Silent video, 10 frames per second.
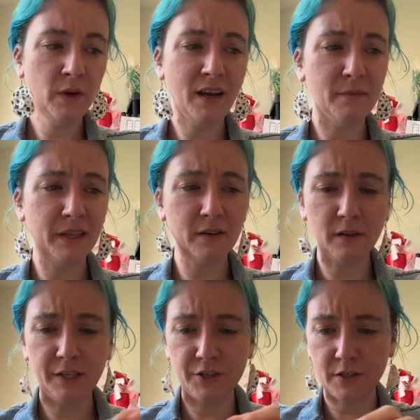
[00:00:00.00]
When I am
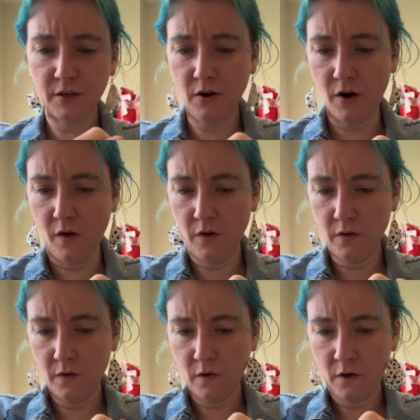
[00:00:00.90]
literally just a girl.
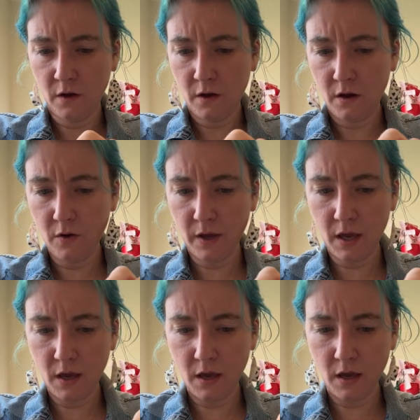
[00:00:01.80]
Okay.